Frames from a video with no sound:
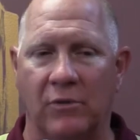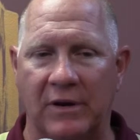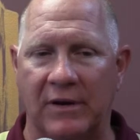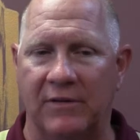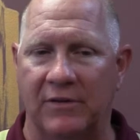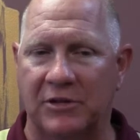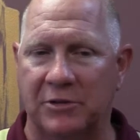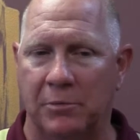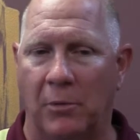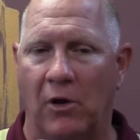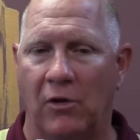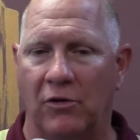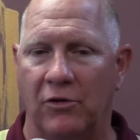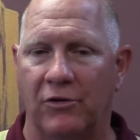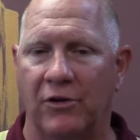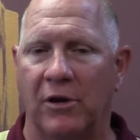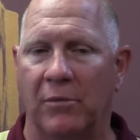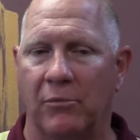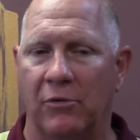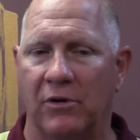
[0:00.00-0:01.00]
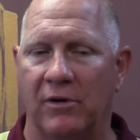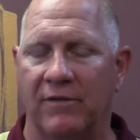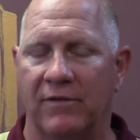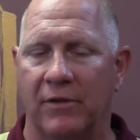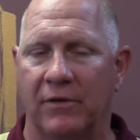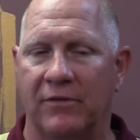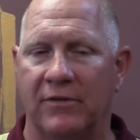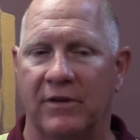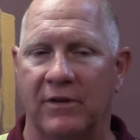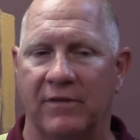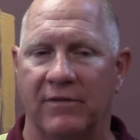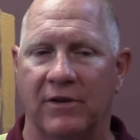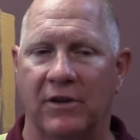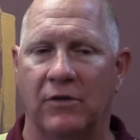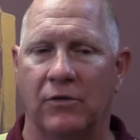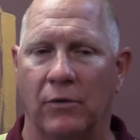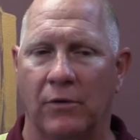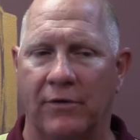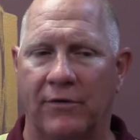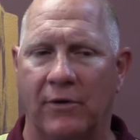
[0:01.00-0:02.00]
We have a smaller number of those
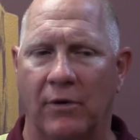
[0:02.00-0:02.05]
individuals.